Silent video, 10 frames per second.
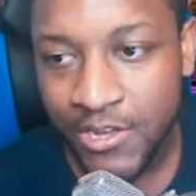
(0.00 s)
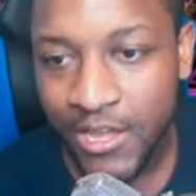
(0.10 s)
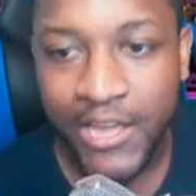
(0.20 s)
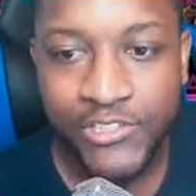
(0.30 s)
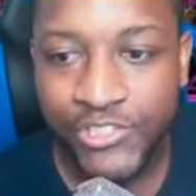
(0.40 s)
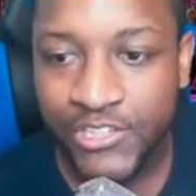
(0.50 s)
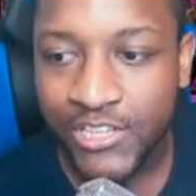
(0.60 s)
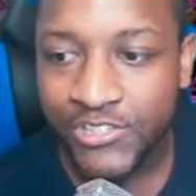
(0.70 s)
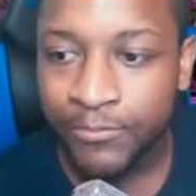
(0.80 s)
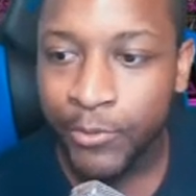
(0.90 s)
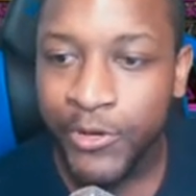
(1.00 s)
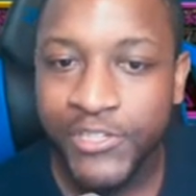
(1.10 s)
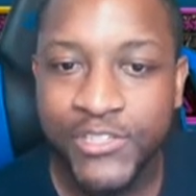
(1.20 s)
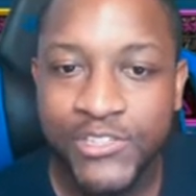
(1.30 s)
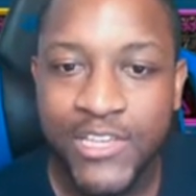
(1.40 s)
and she's got some
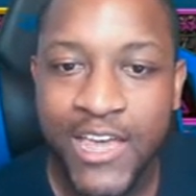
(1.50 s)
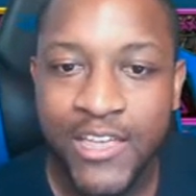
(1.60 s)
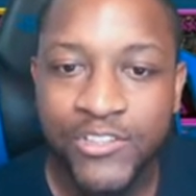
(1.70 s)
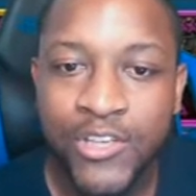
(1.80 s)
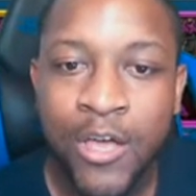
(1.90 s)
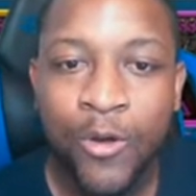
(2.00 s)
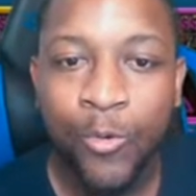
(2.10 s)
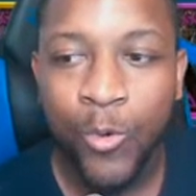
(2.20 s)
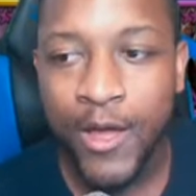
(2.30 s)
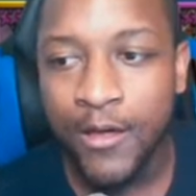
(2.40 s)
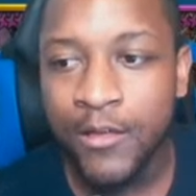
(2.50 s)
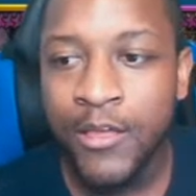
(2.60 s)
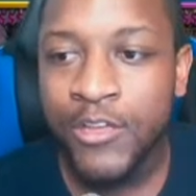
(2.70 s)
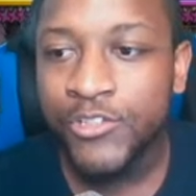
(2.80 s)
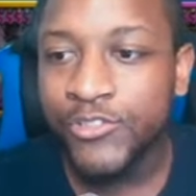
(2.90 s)
poisons as well.
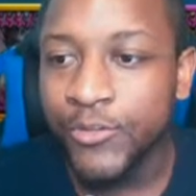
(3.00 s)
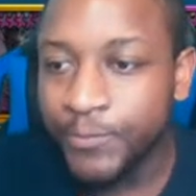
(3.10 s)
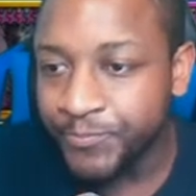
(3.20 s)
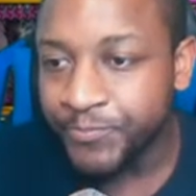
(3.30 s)
So